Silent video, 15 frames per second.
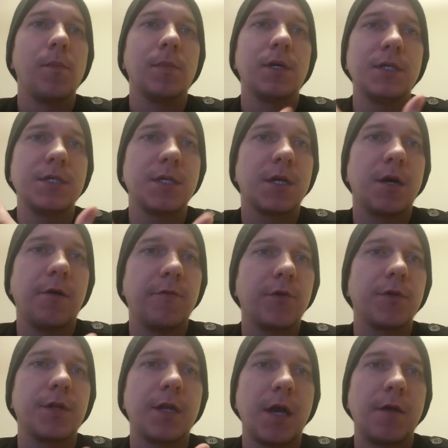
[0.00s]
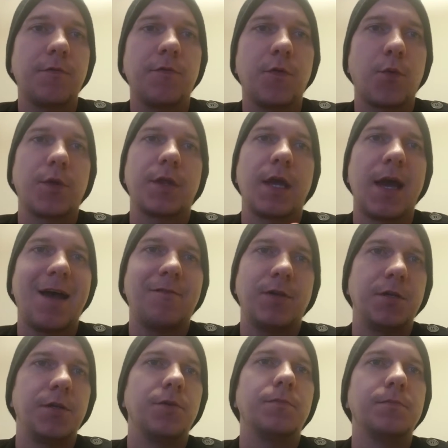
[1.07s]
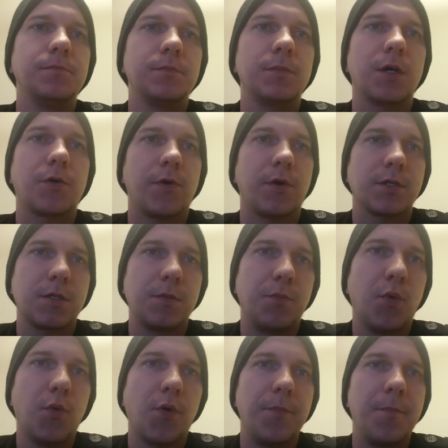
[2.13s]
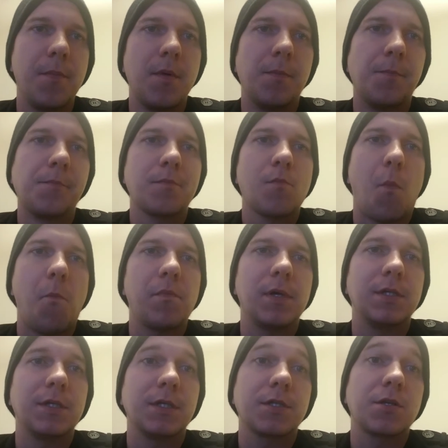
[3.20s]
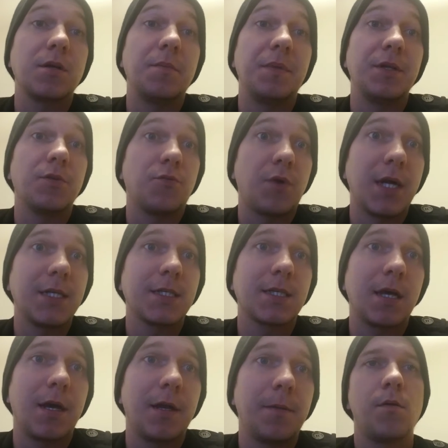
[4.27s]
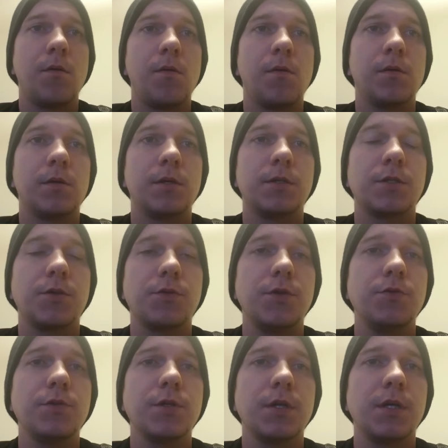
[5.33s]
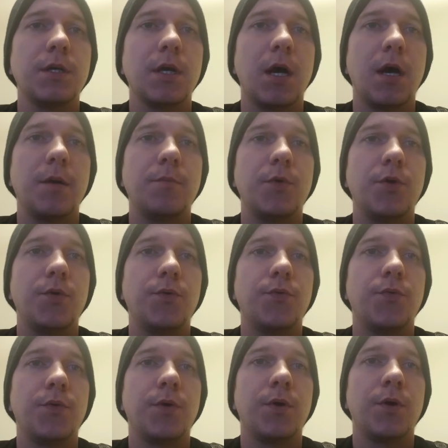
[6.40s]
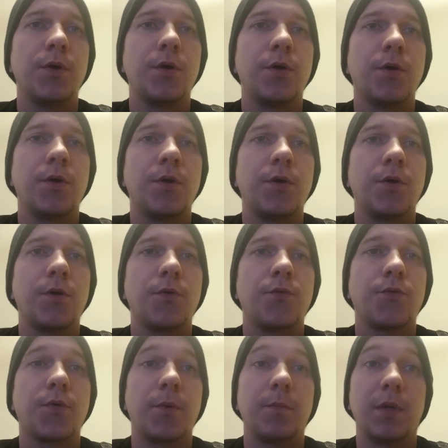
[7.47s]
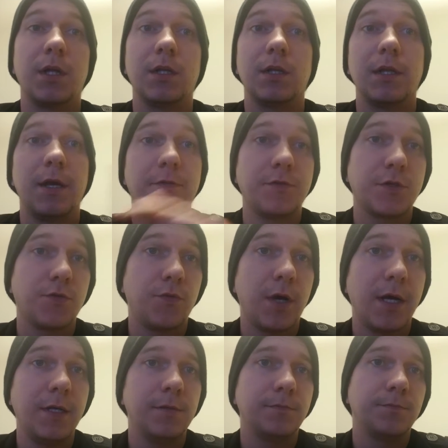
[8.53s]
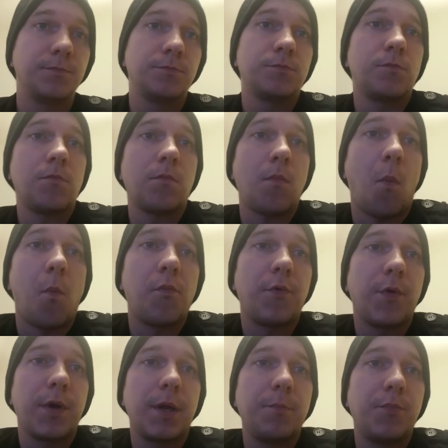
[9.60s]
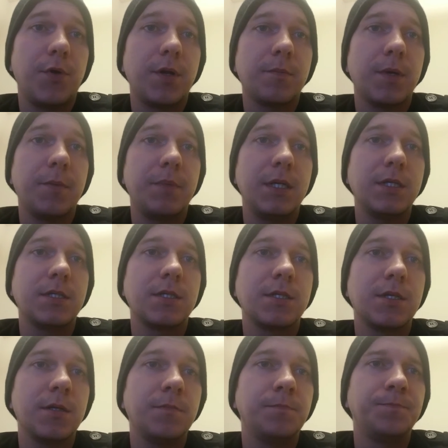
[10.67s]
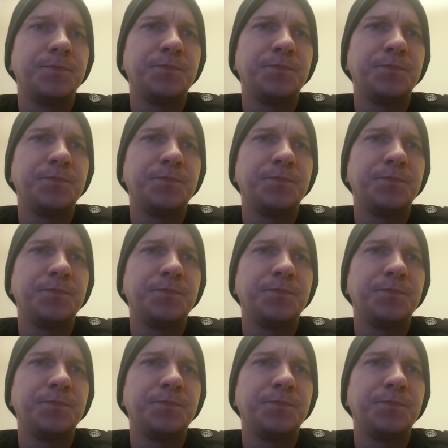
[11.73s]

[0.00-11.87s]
is to cover that 4th avenue across the board, and that's going to be the right side. So usually I move from left to right when I'm putting my pieces in,